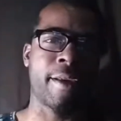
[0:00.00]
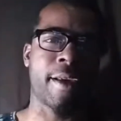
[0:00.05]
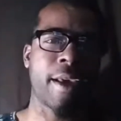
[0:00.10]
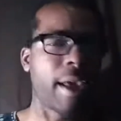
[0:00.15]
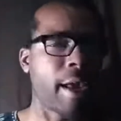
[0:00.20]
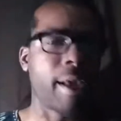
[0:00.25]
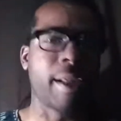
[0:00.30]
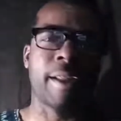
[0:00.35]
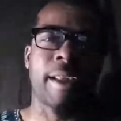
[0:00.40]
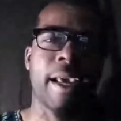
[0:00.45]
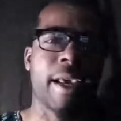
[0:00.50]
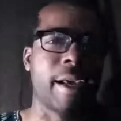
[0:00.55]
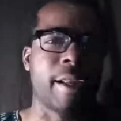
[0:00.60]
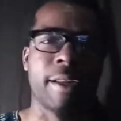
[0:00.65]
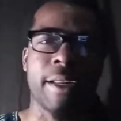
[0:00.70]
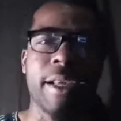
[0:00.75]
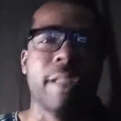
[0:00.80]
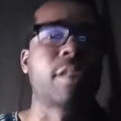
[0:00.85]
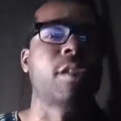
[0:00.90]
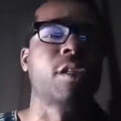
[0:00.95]
and getting
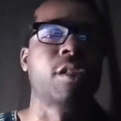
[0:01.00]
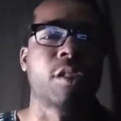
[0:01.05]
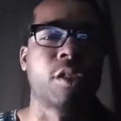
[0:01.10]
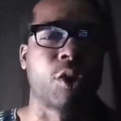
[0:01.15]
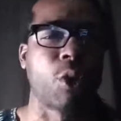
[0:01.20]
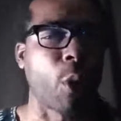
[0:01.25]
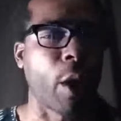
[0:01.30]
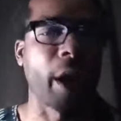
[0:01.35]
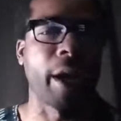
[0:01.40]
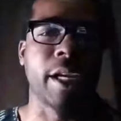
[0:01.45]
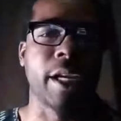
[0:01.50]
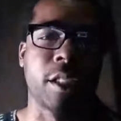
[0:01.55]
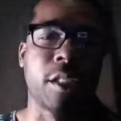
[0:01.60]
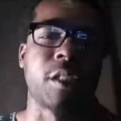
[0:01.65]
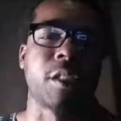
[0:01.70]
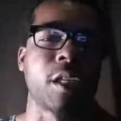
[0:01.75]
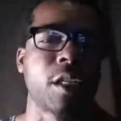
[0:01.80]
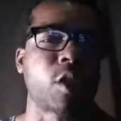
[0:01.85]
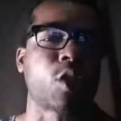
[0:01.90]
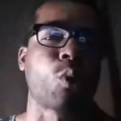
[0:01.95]
into crazy
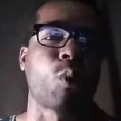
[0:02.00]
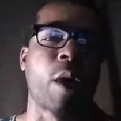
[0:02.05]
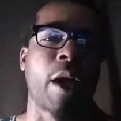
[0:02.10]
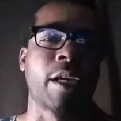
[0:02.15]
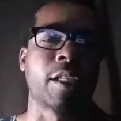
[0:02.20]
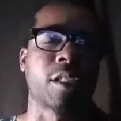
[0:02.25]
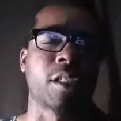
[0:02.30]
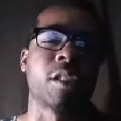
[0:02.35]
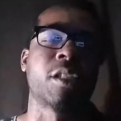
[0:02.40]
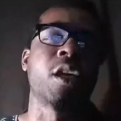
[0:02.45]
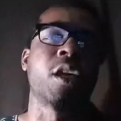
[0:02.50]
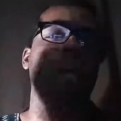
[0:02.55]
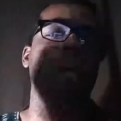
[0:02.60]
situations